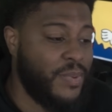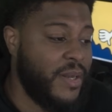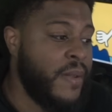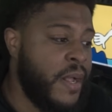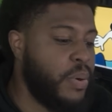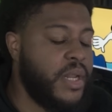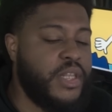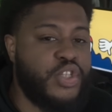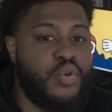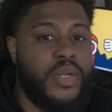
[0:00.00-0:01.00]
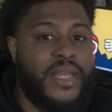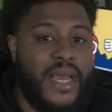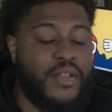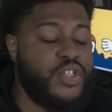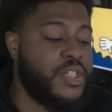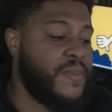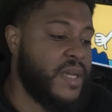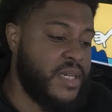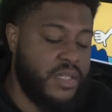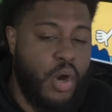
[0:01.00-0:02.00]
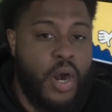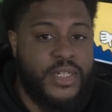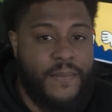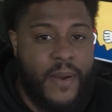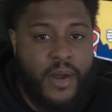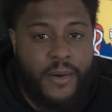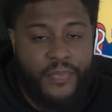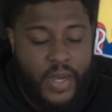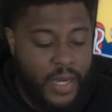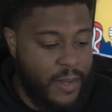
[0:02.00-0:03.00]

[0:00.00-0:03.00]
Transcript: but putting the two together just because of the RJ Barrett